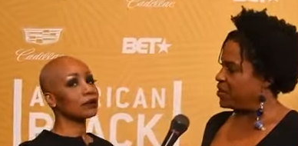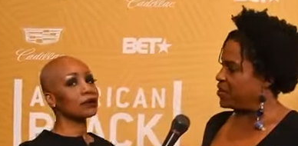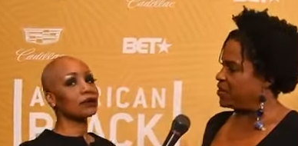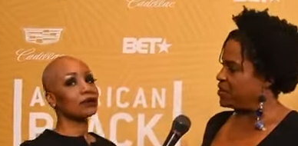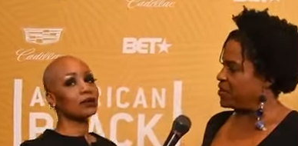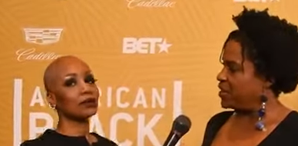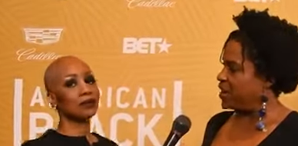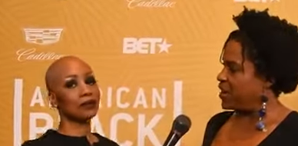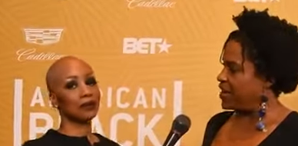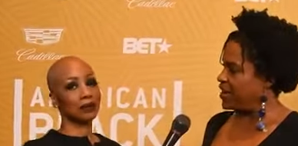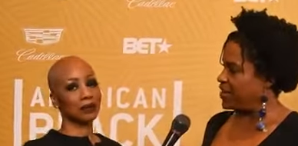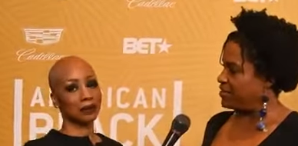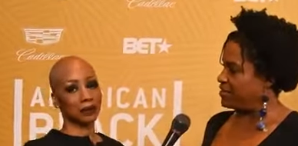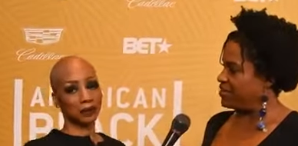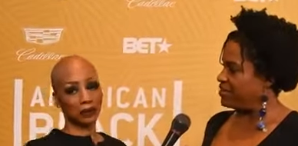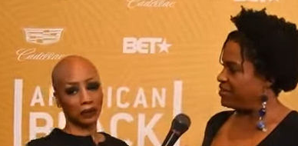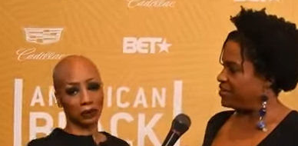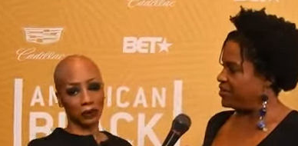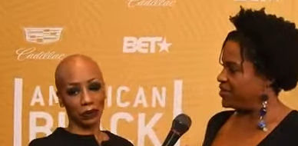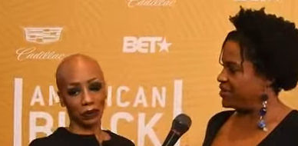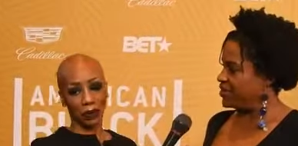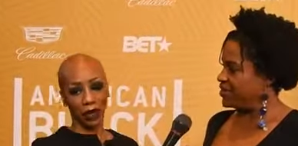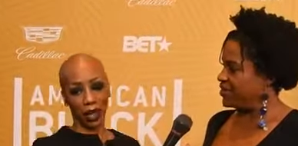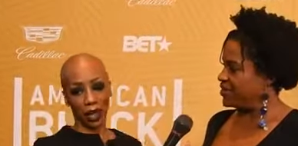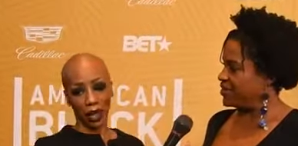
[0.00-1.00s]
Speaker 1: her life.
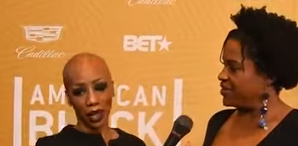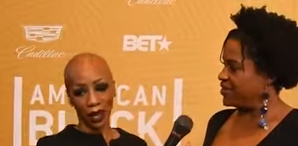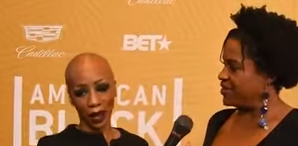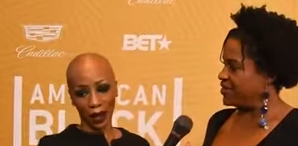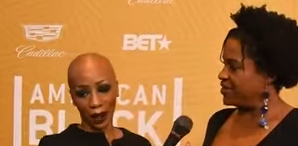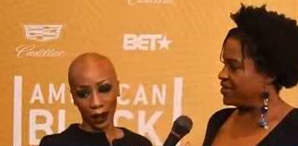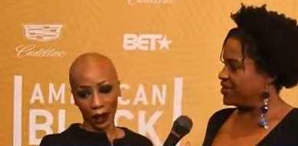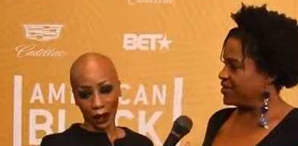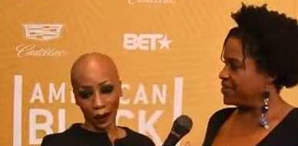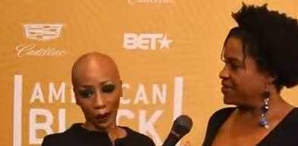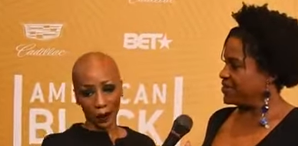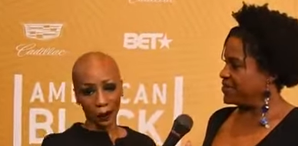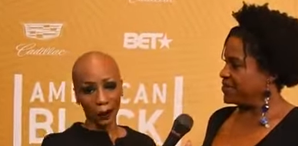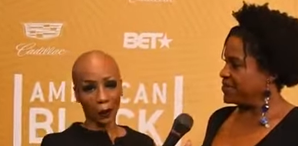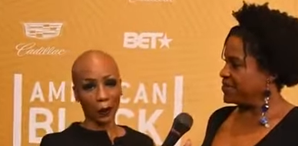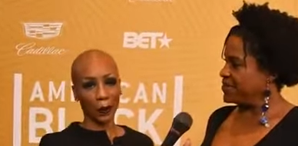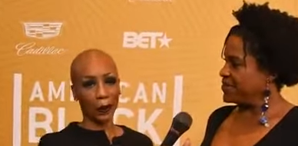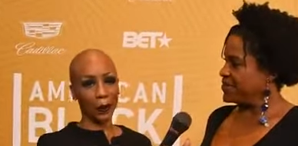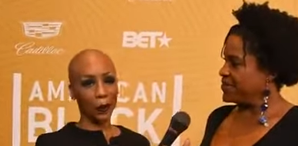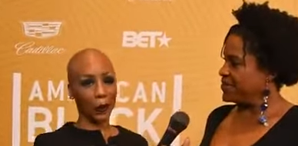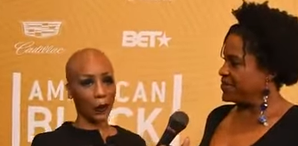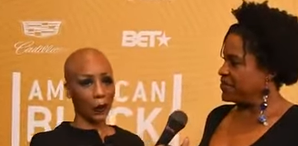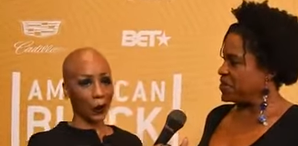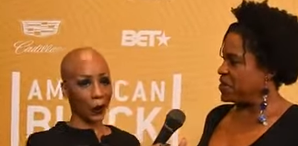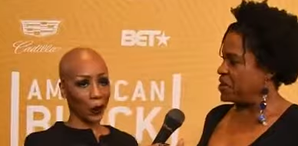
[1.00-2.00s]
Yeah.
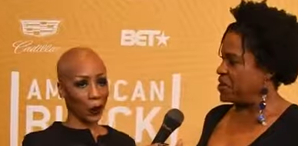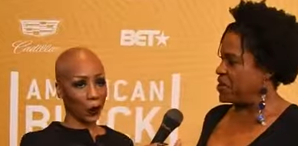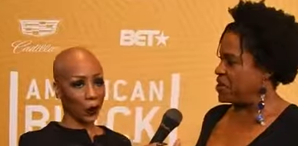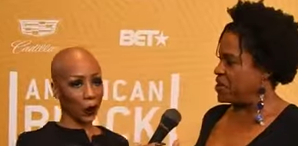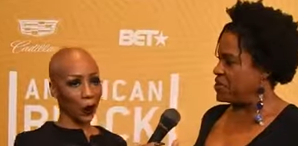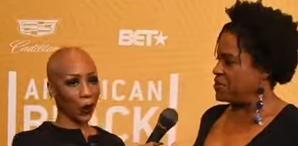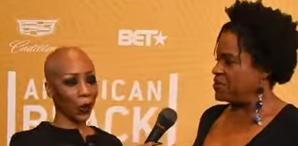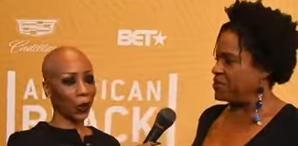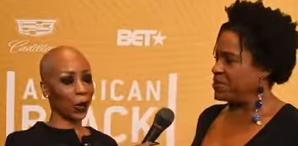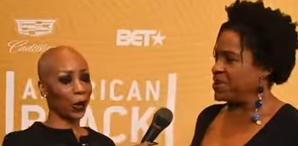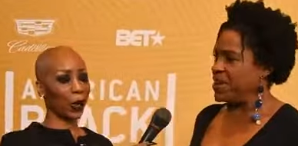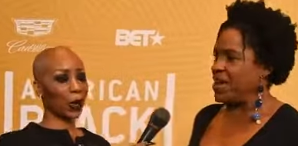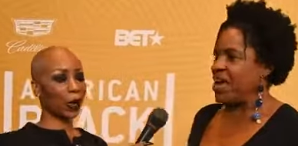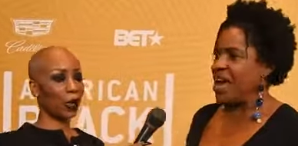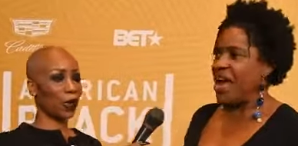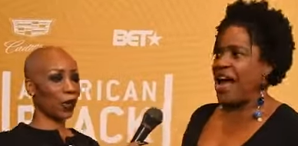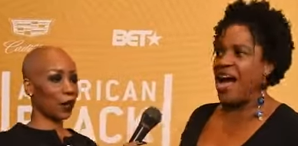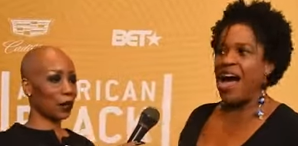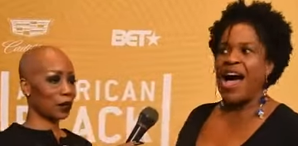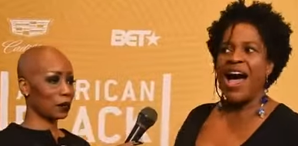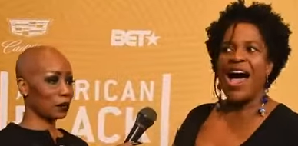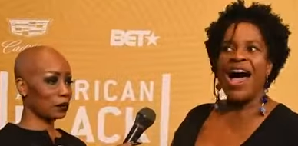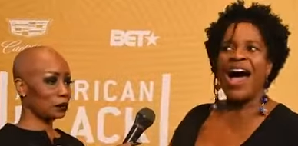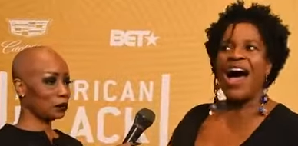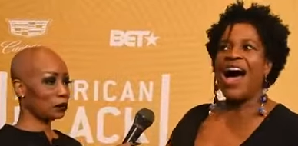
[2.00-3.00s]
You know,
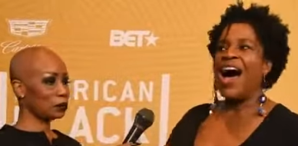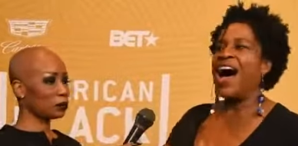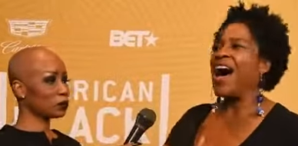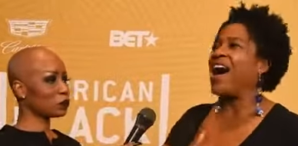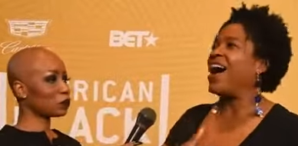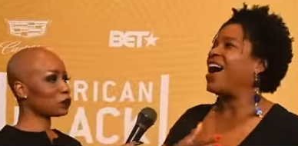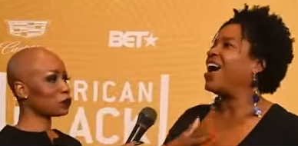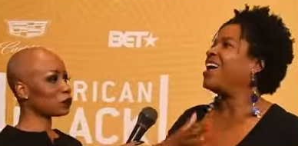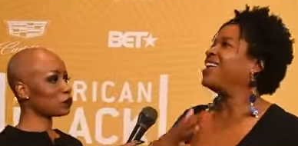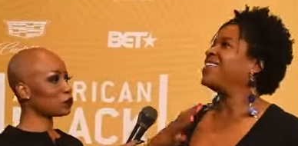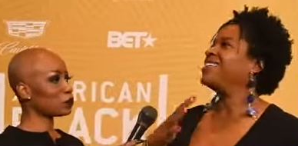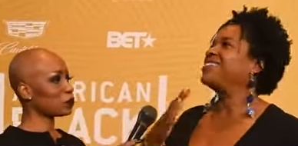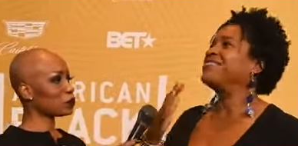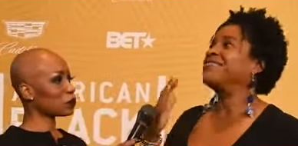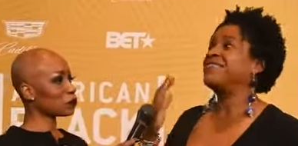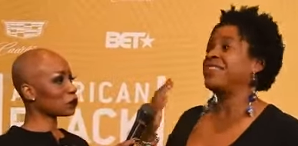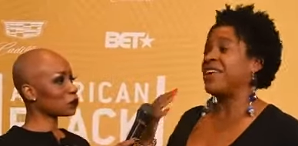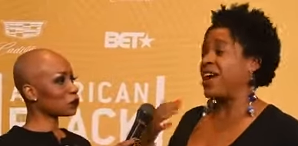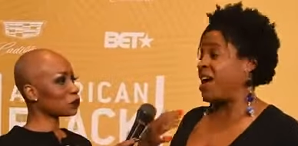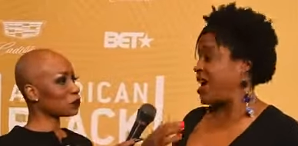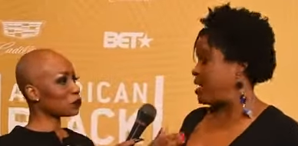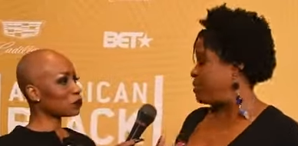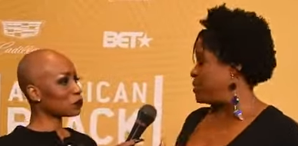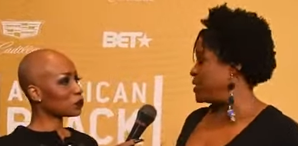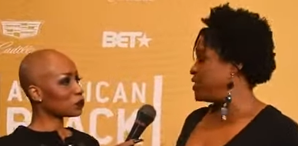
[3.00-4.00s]

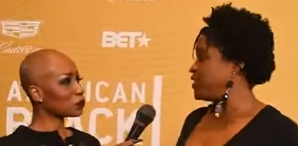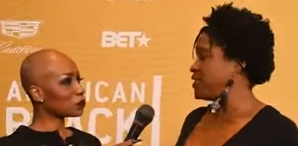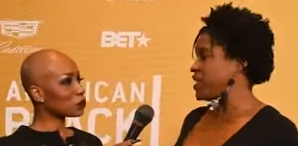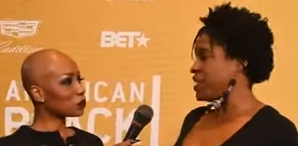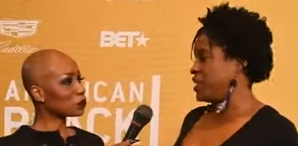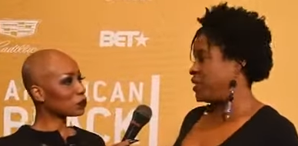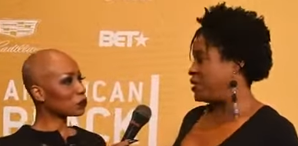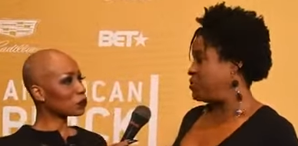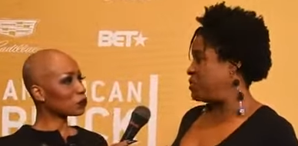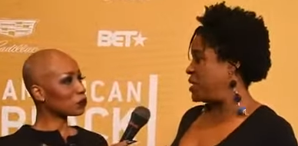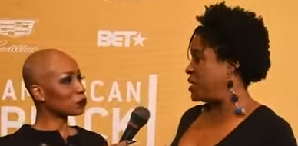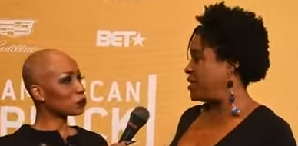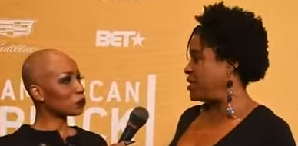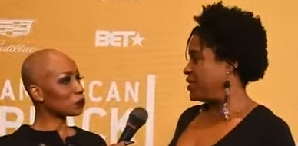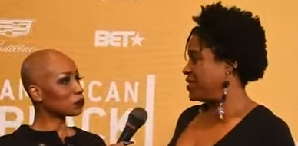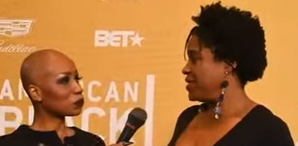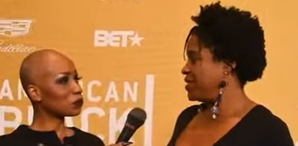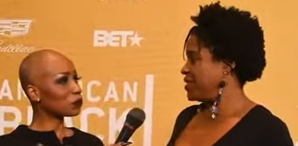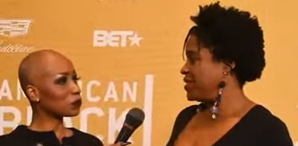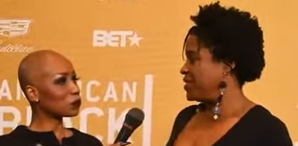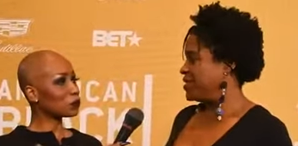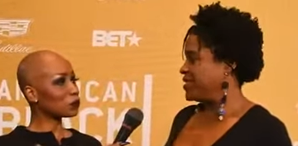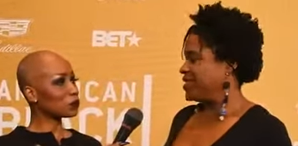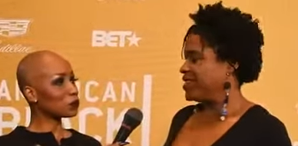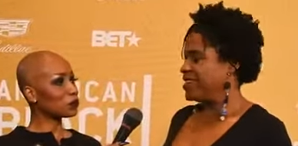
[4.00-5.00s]
I'm a single mother.
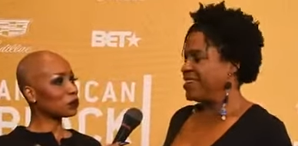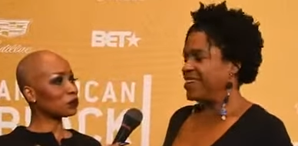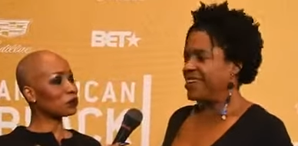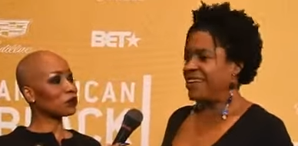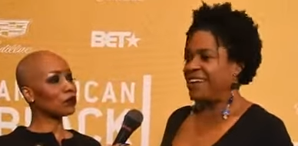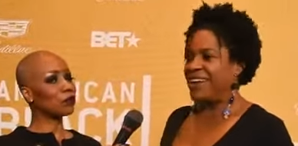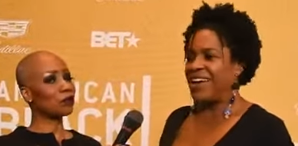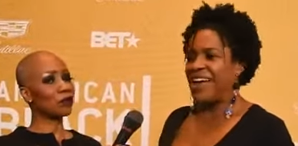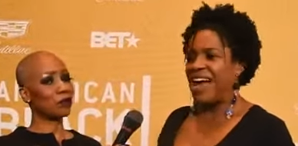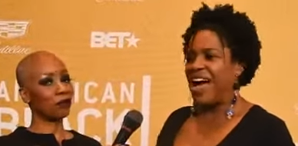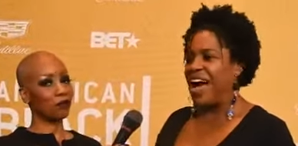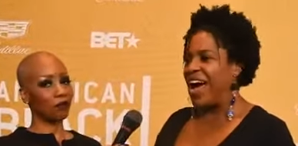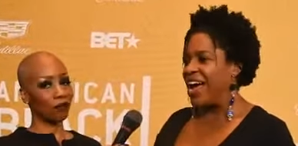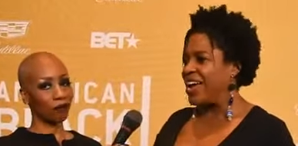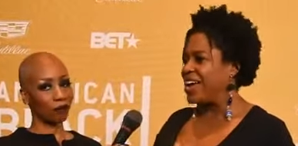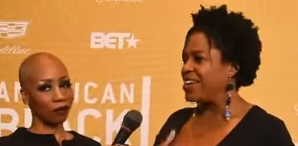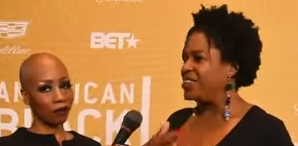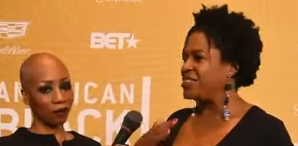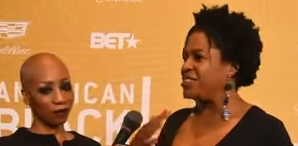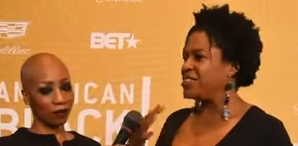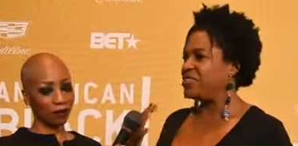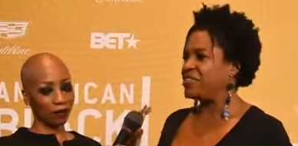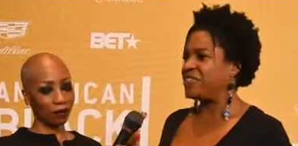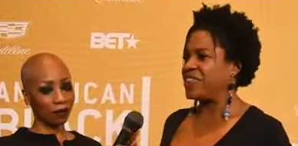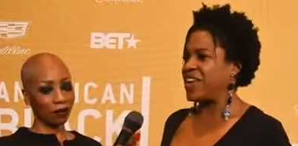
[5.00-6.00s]
I
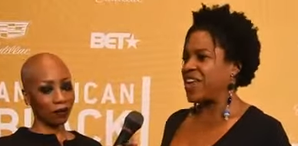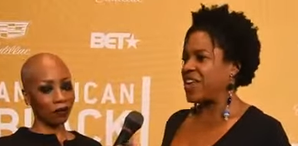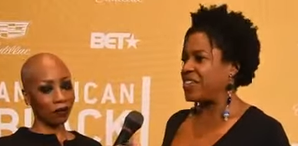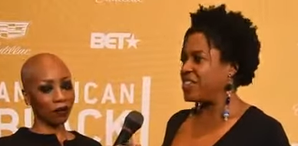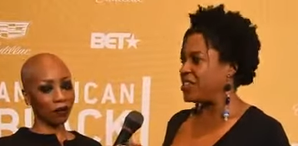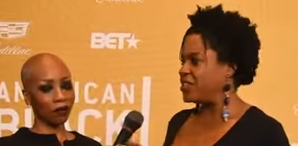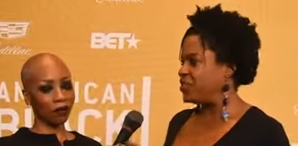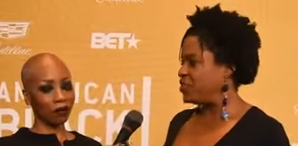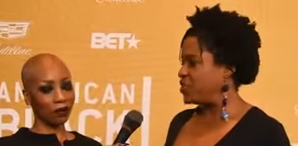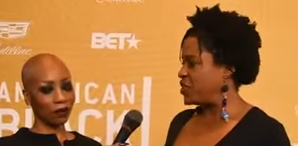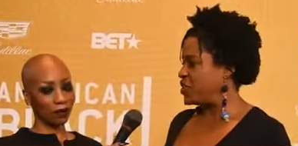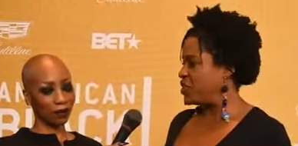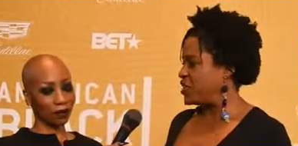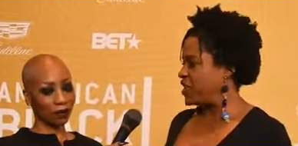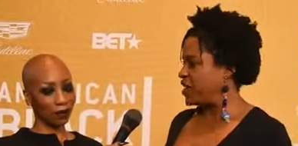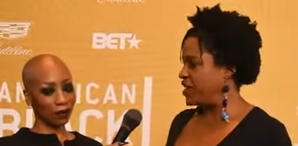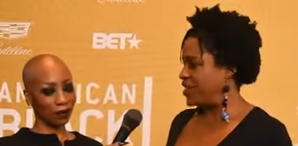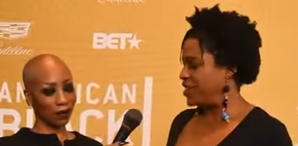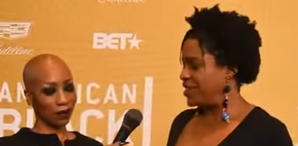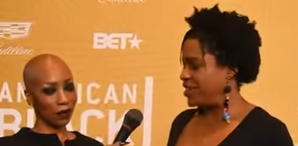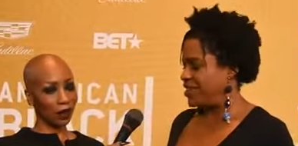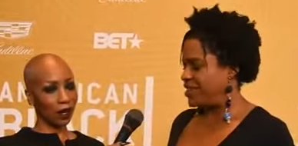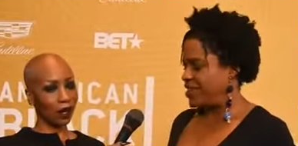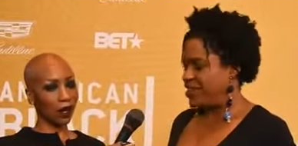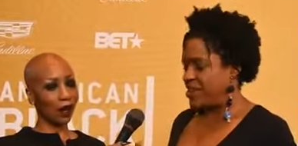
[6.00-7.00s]
understand the journey.
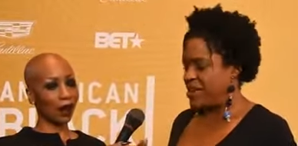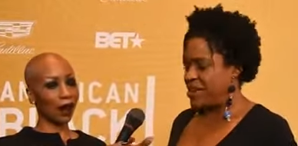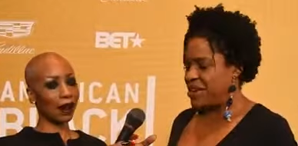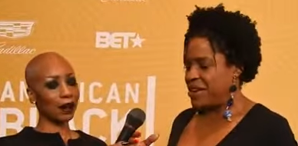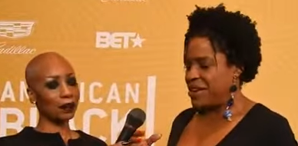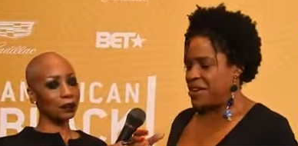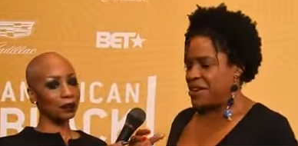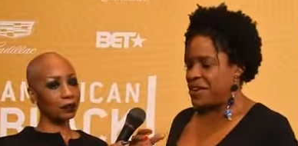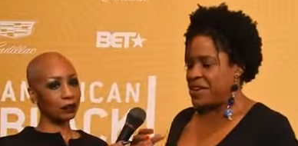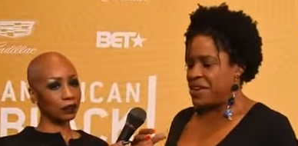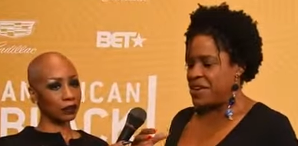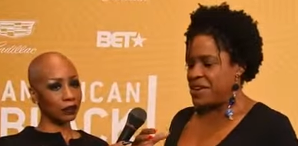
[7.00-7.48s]
Yep.